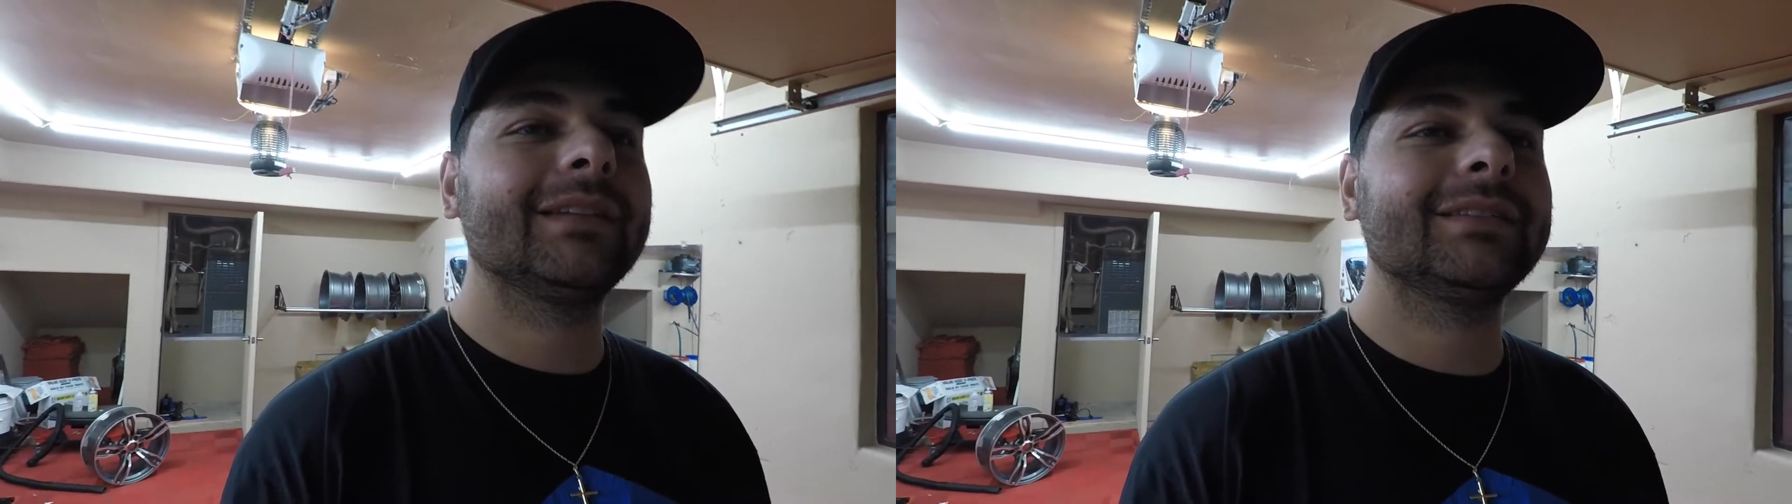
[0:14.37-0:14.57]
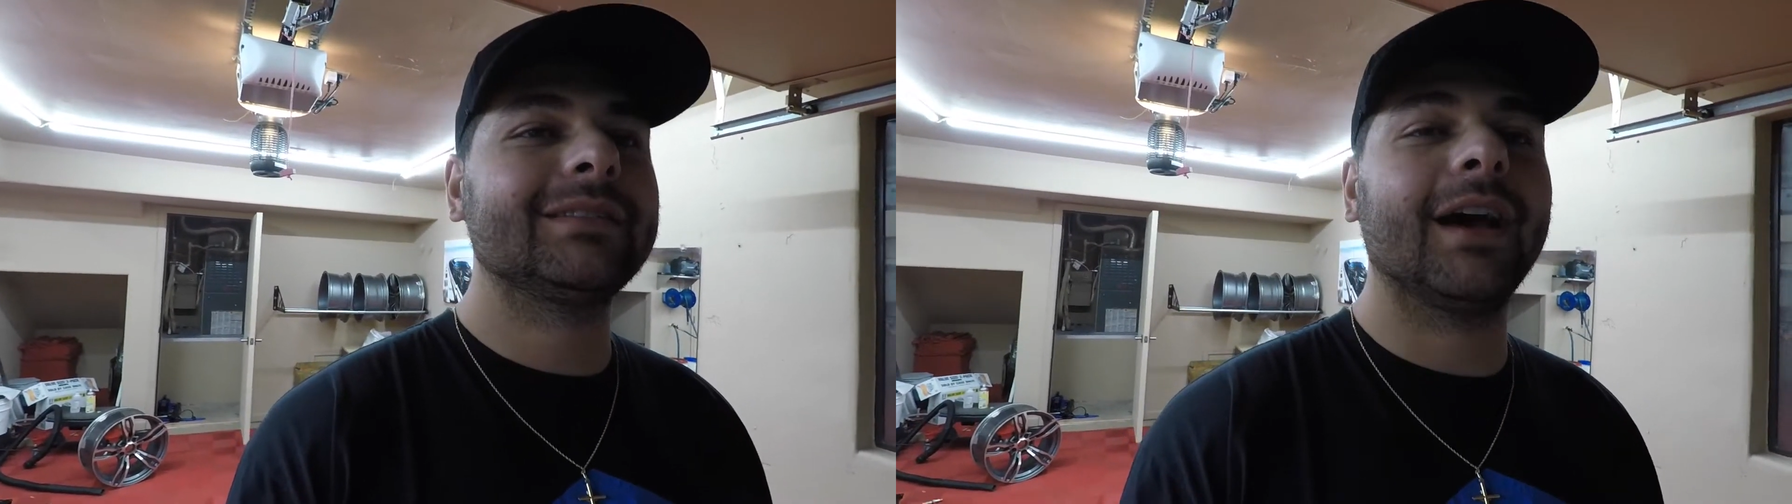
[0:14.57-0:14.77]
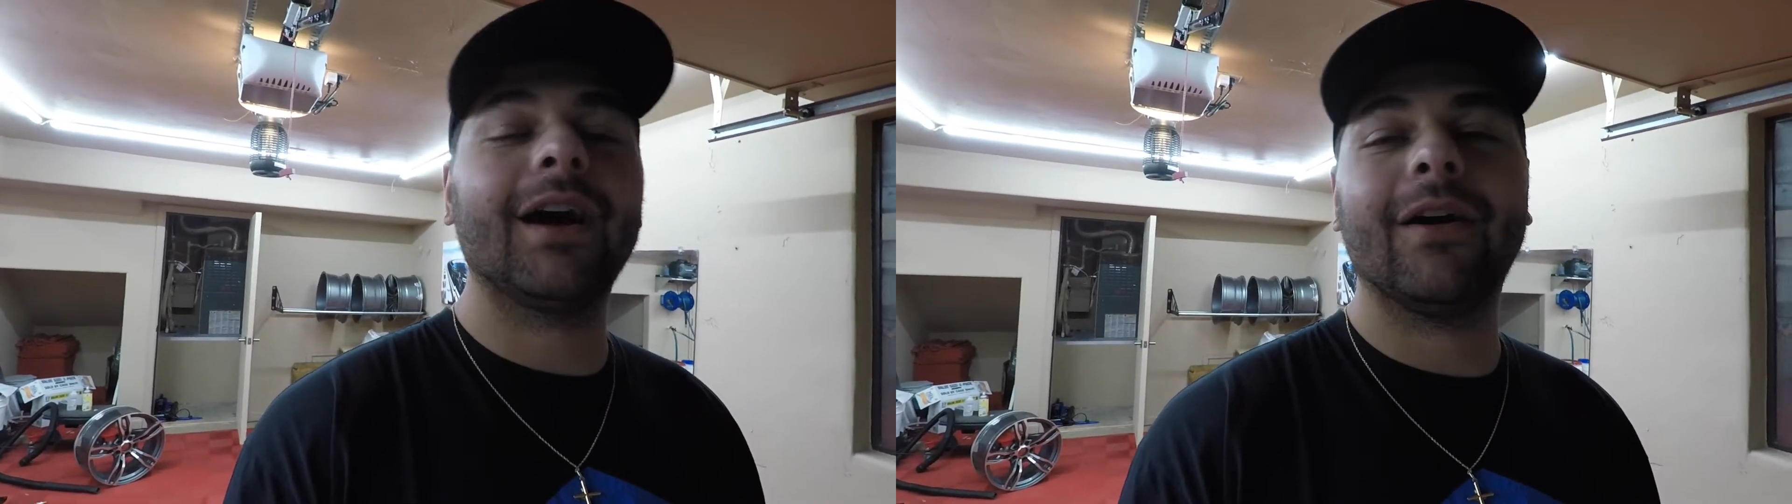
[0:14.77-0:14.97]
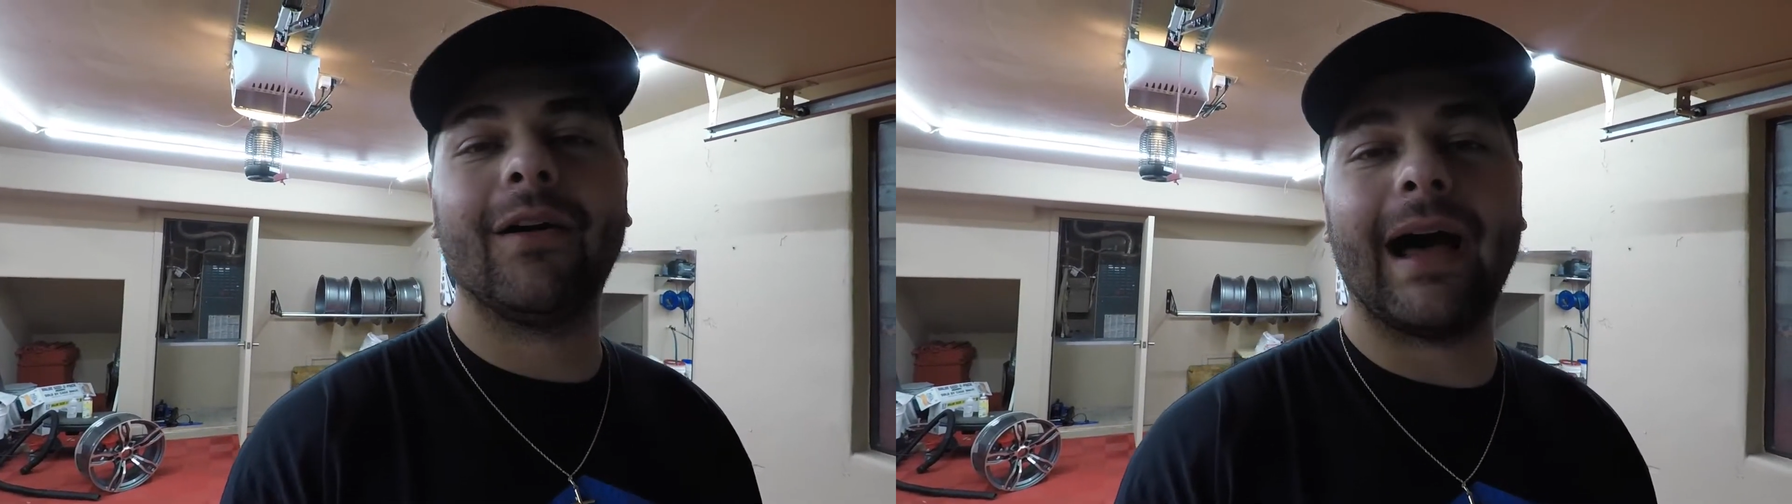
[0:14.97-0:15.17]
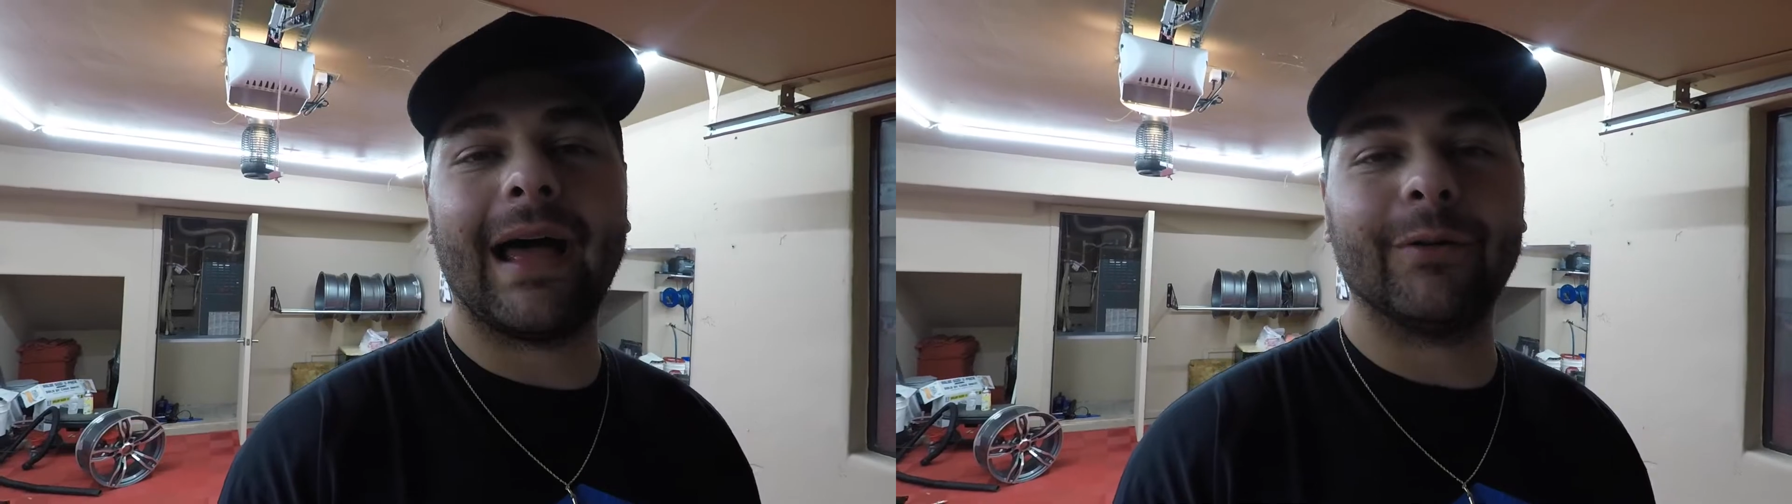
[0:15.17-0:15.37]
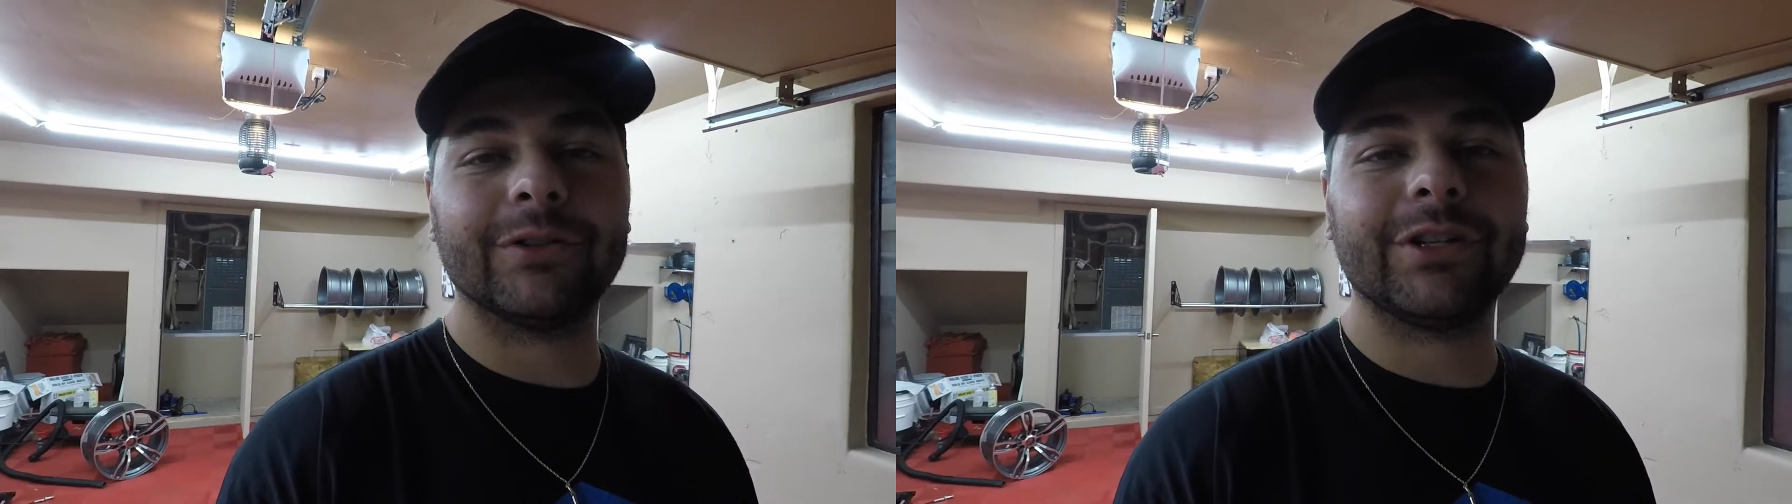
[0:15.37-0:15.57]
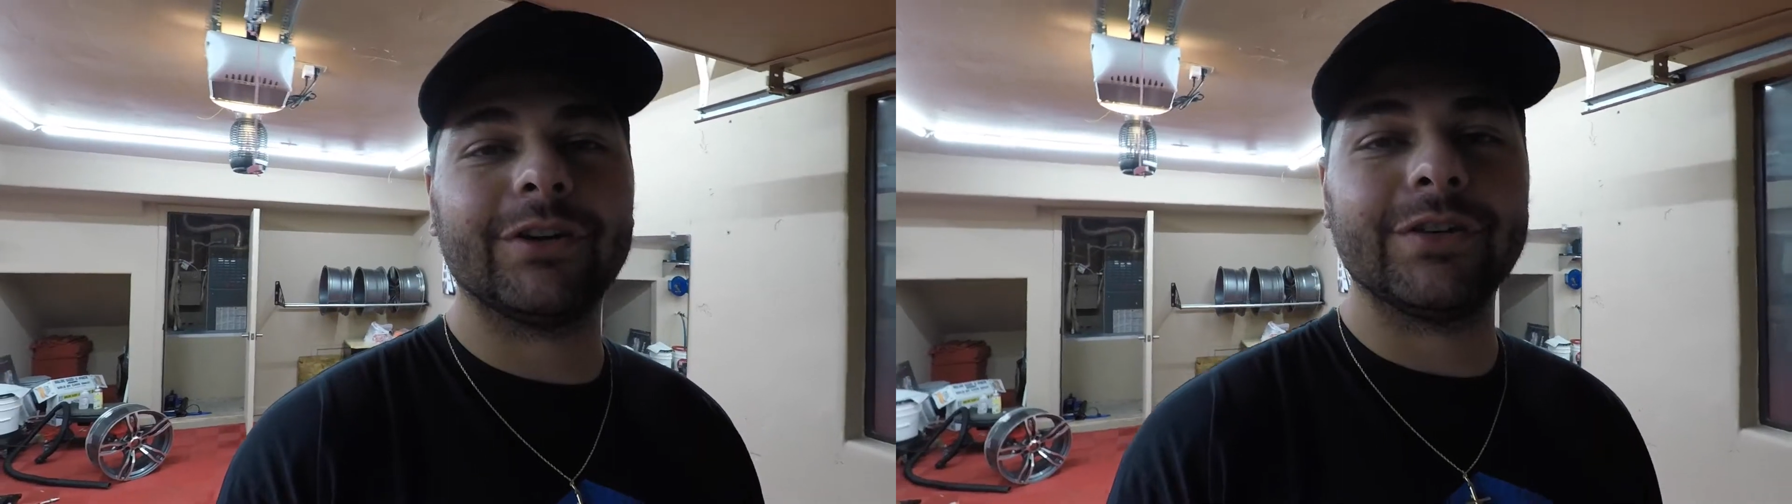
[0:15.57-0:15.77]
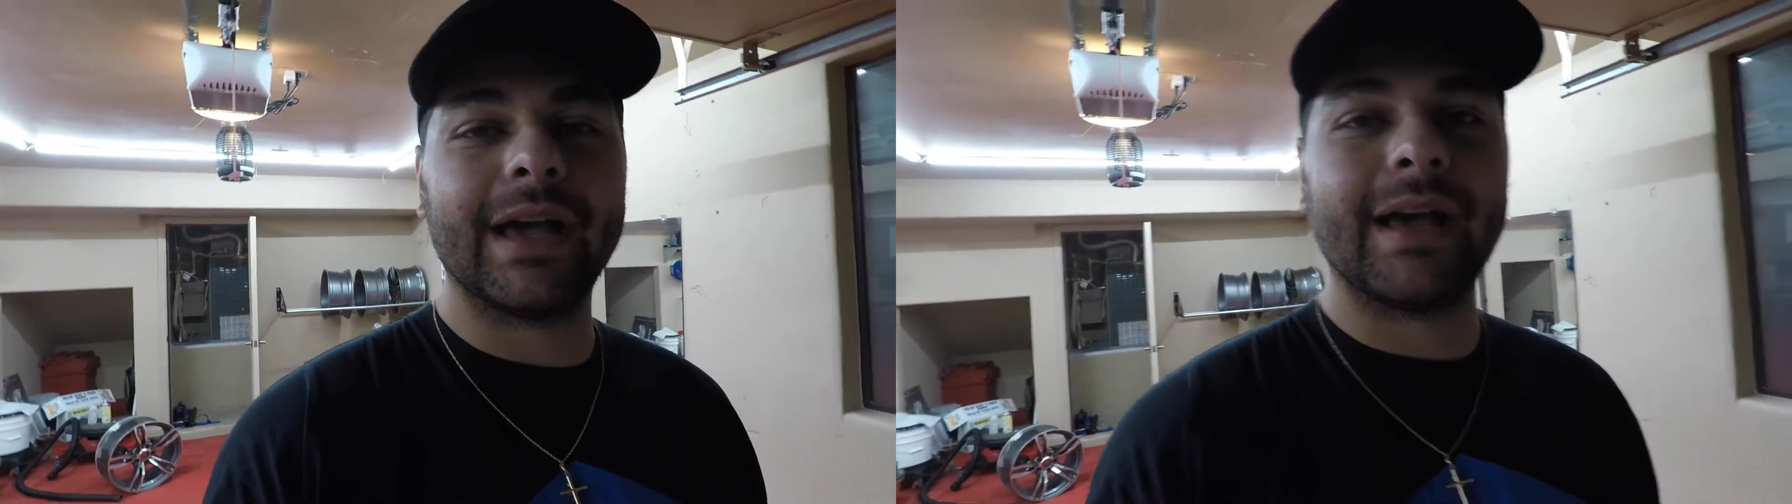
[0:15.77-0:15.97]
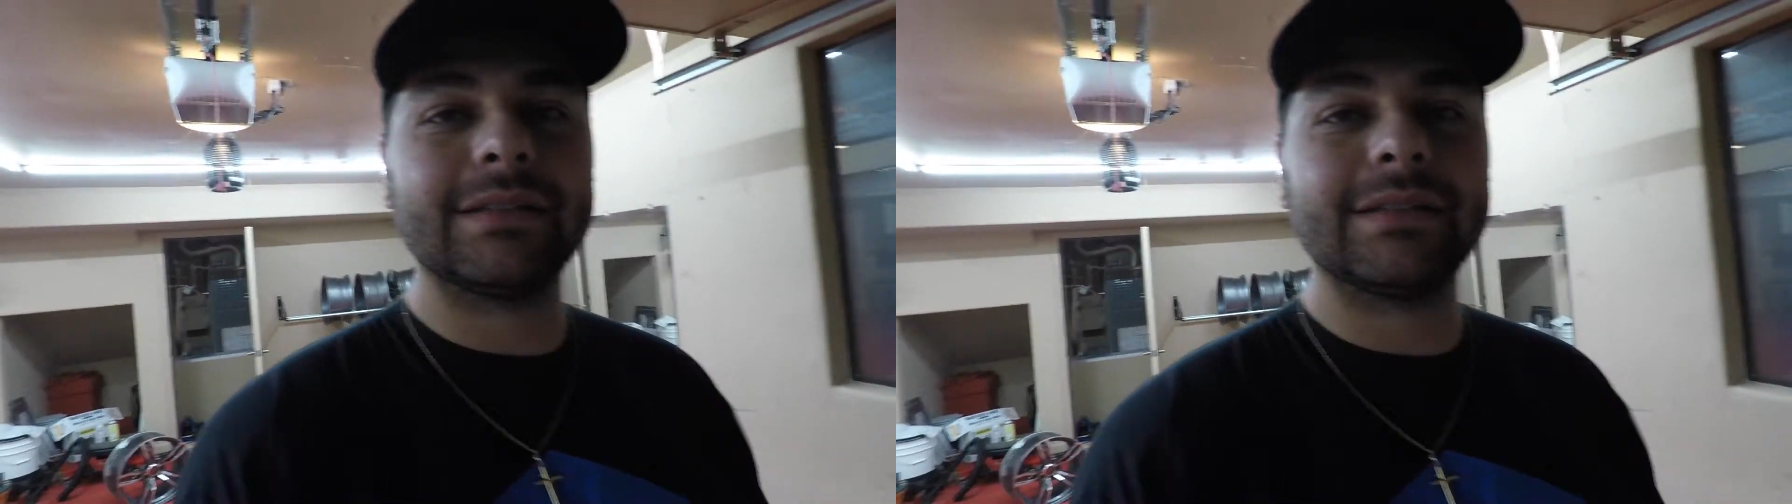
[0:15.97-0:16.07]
so I will show you guys.